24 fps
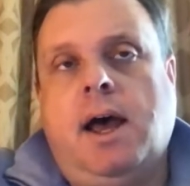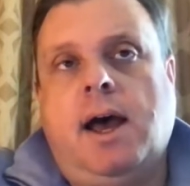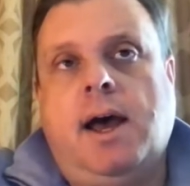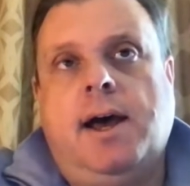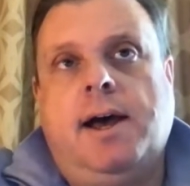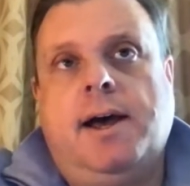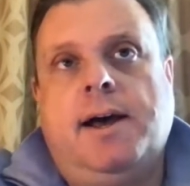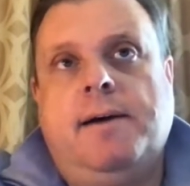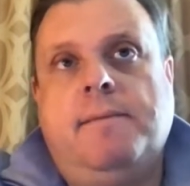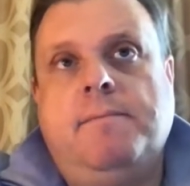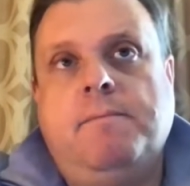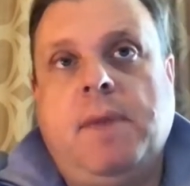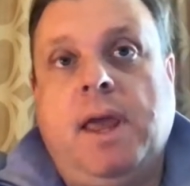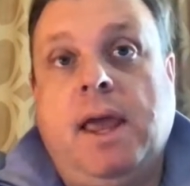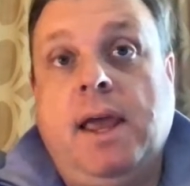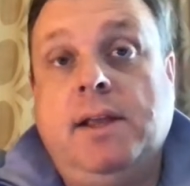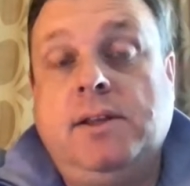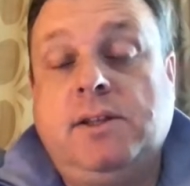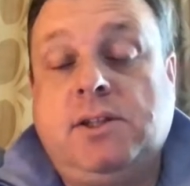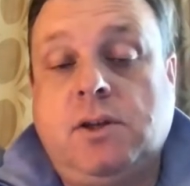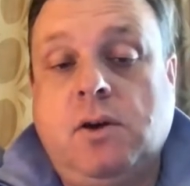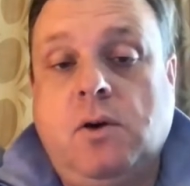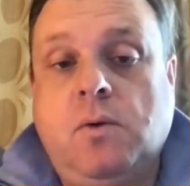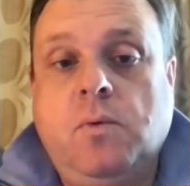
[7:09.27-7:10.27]

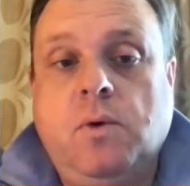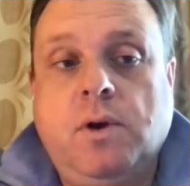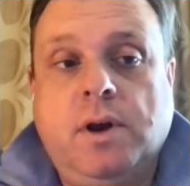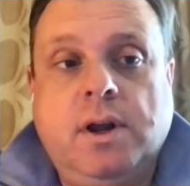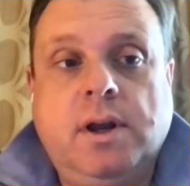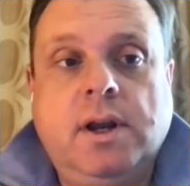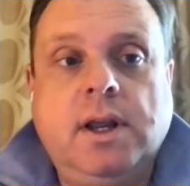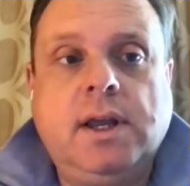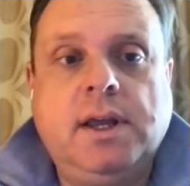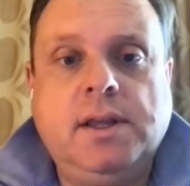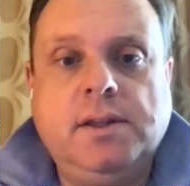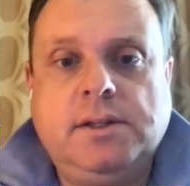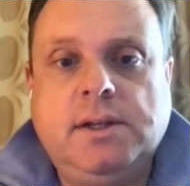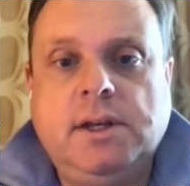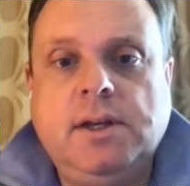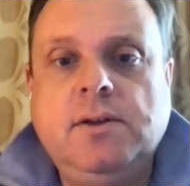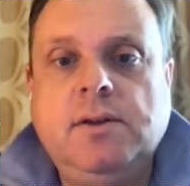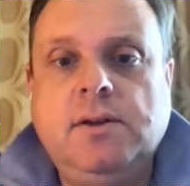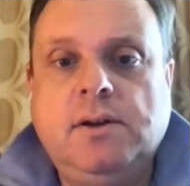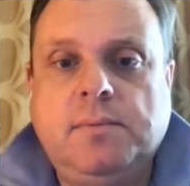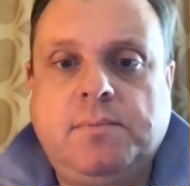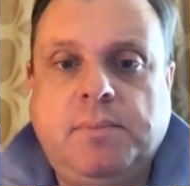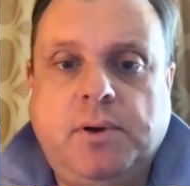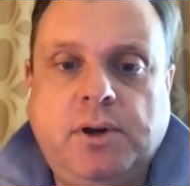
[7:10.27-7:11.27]
And so we're going to
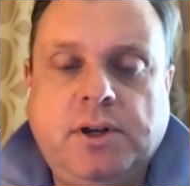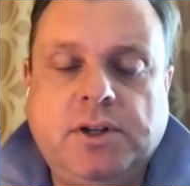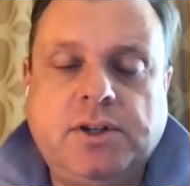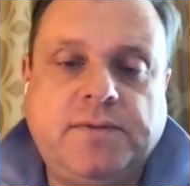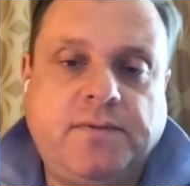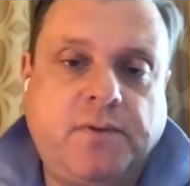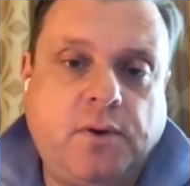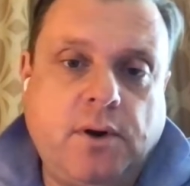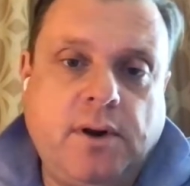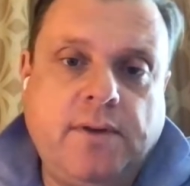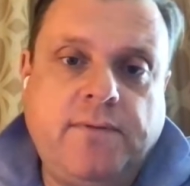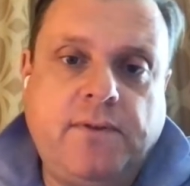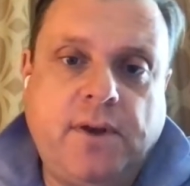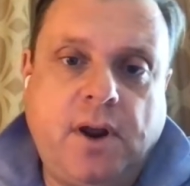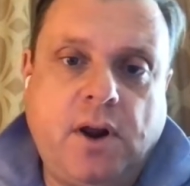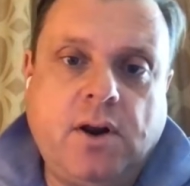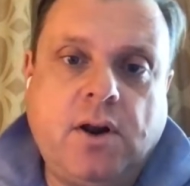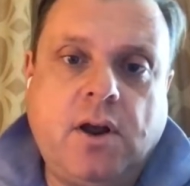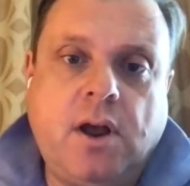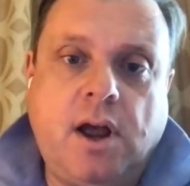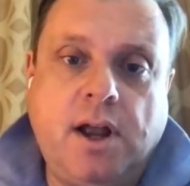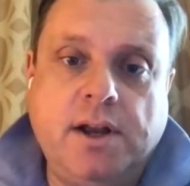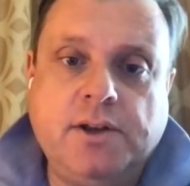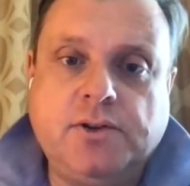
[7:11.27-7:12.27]
continue to push for a
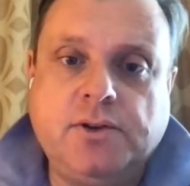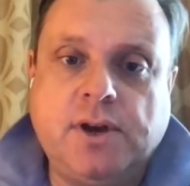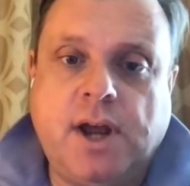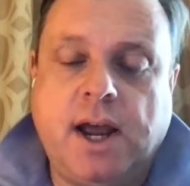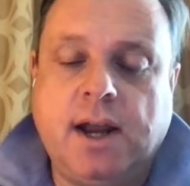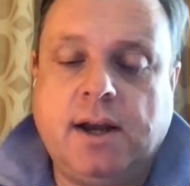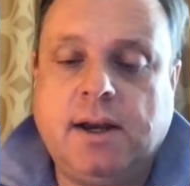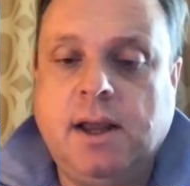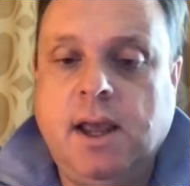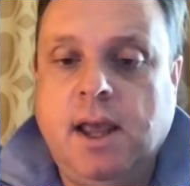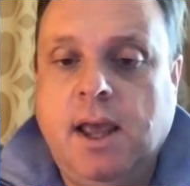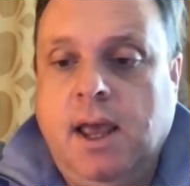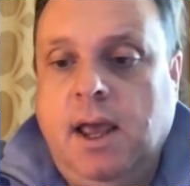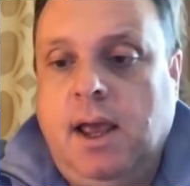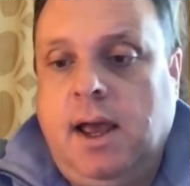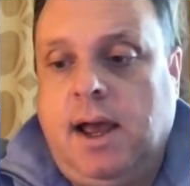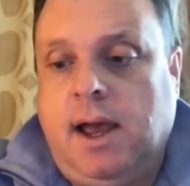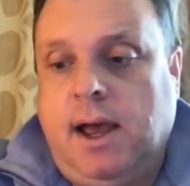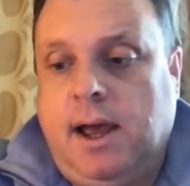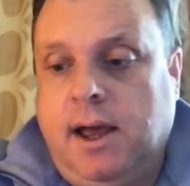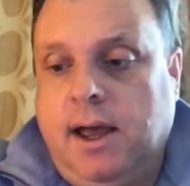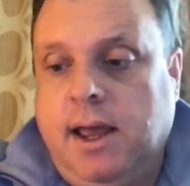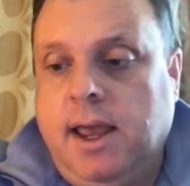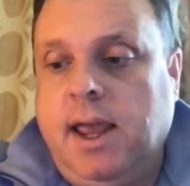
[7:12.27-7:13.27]
fair contract
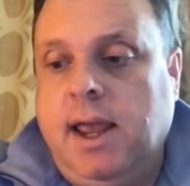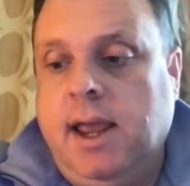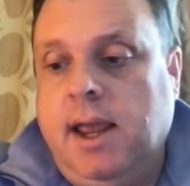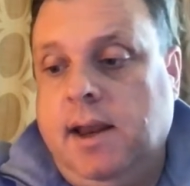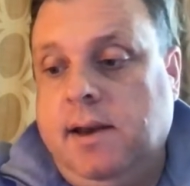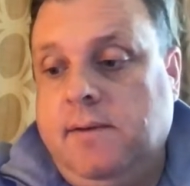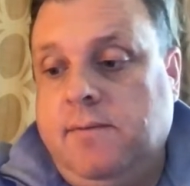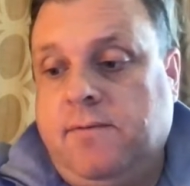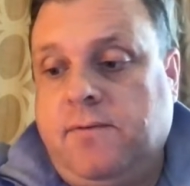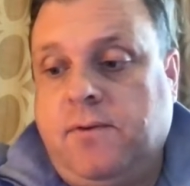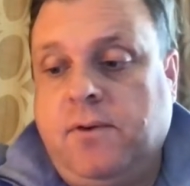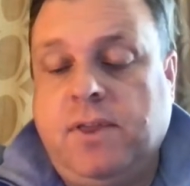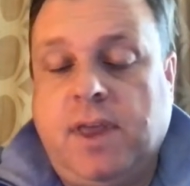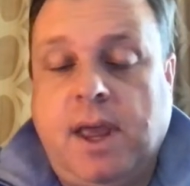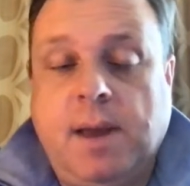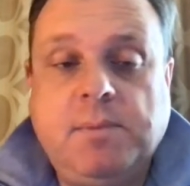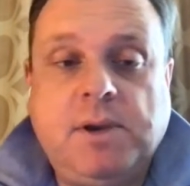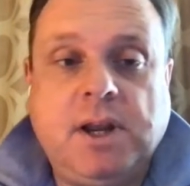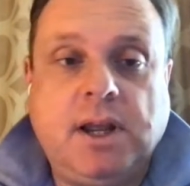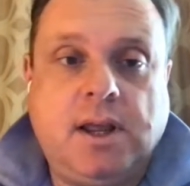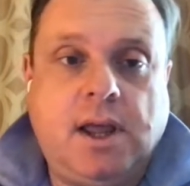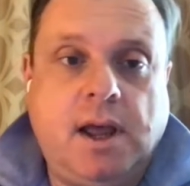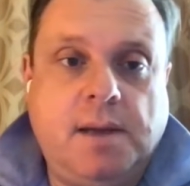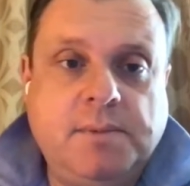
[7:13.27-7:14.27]
and for
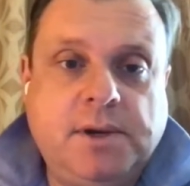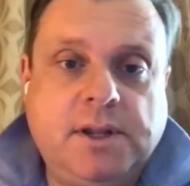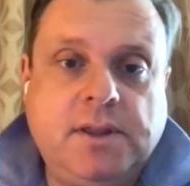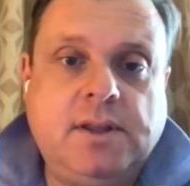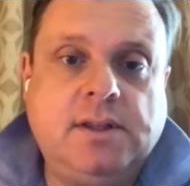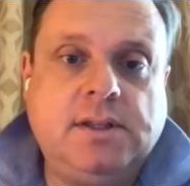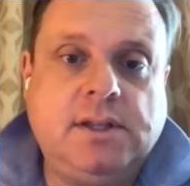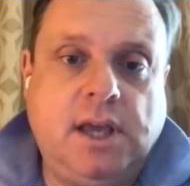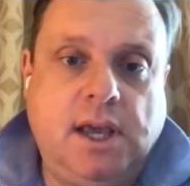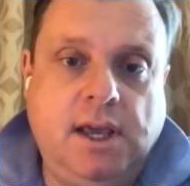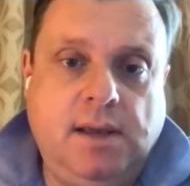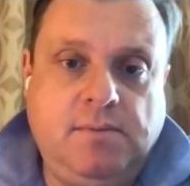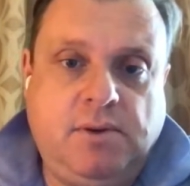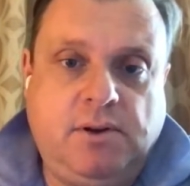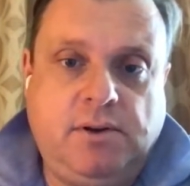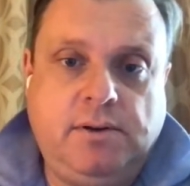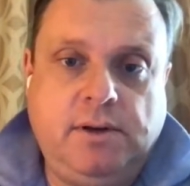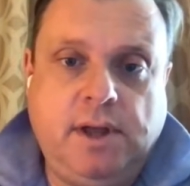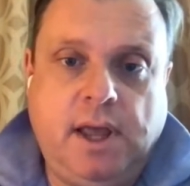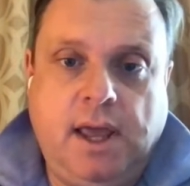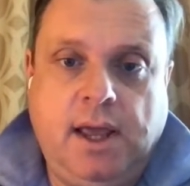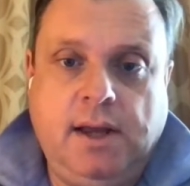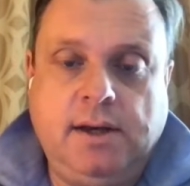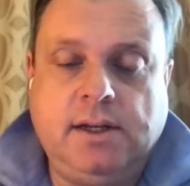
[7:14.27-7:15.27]
them to come to the
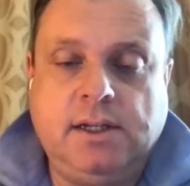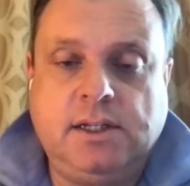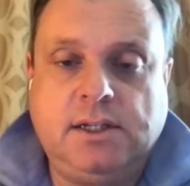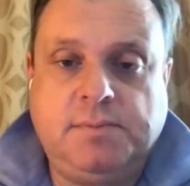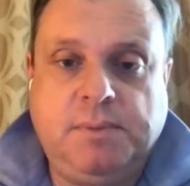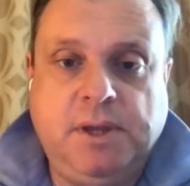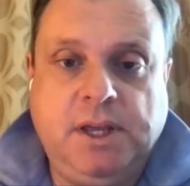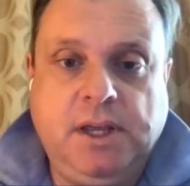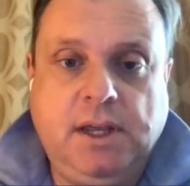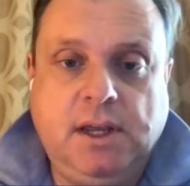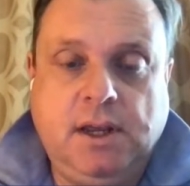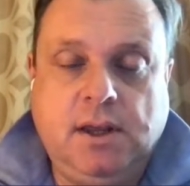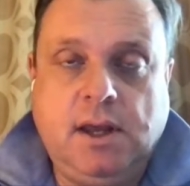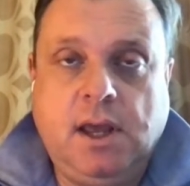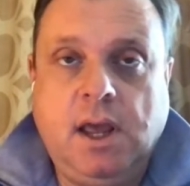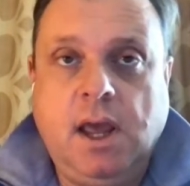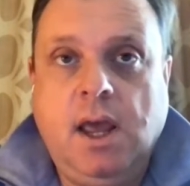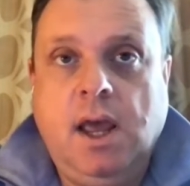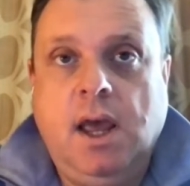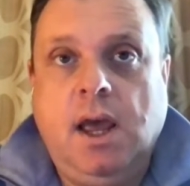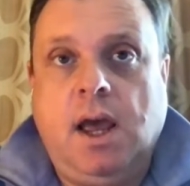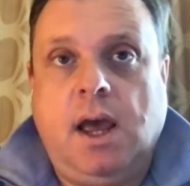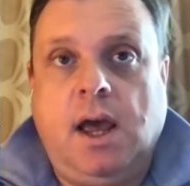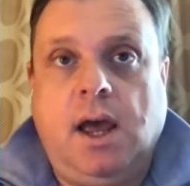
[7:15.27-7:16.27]
table and to speak.
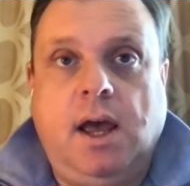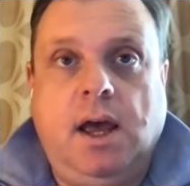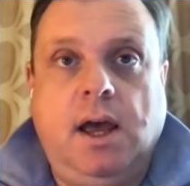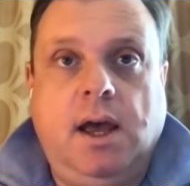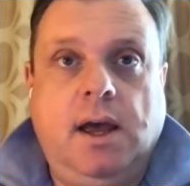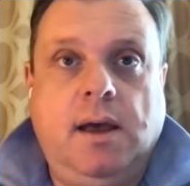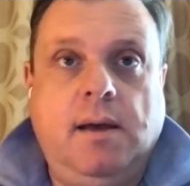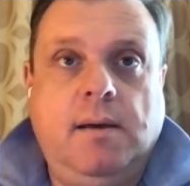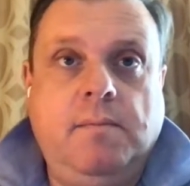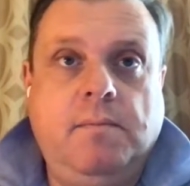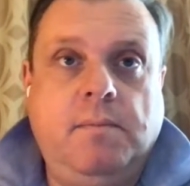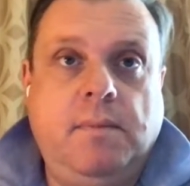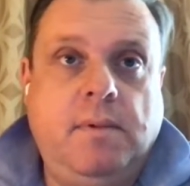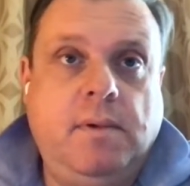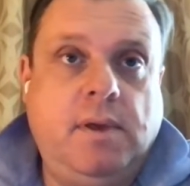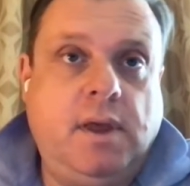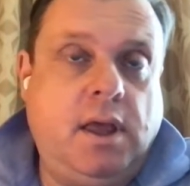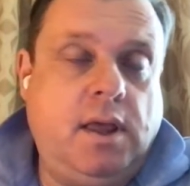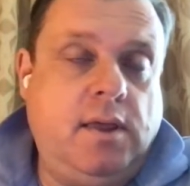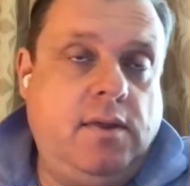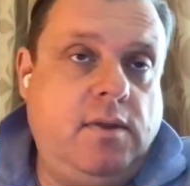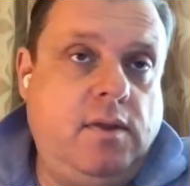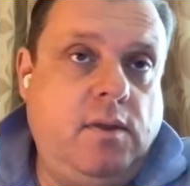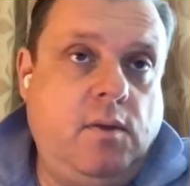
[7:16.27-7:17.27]
Um,